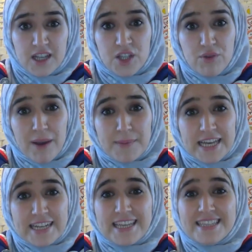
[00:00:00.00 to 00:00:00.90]
So
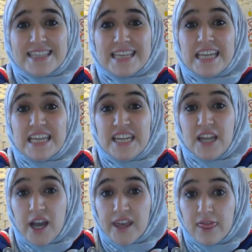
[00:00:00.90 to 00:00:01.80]
Ramadan is the
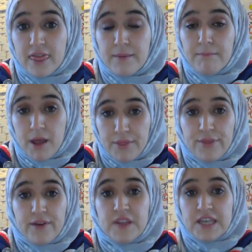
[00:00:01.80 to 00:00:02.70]
9th month
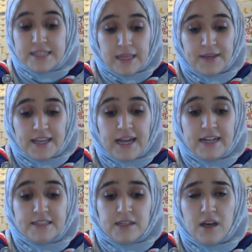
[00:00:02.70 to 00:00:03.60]
of the Islamic
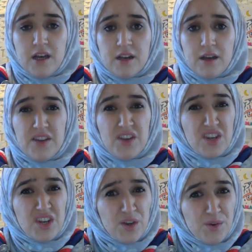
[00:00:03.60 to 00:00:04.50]
calendar, and I
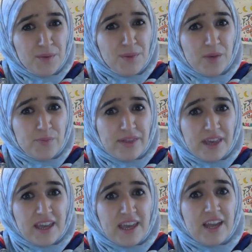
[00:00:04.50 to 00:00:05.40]
know you might be
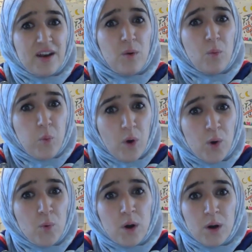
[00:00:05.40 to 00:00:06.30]
thinking,
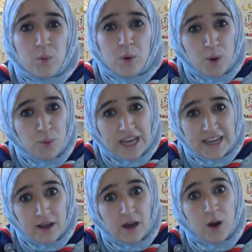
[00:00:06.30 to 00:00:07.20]
whoa,
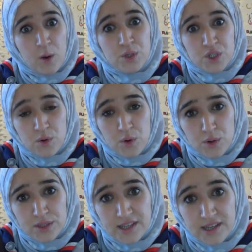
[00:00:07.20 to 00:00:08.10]
Layla, hold your
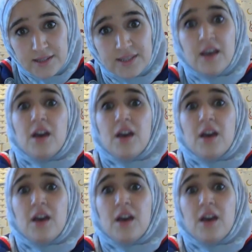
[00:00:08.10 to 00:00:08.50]
horses.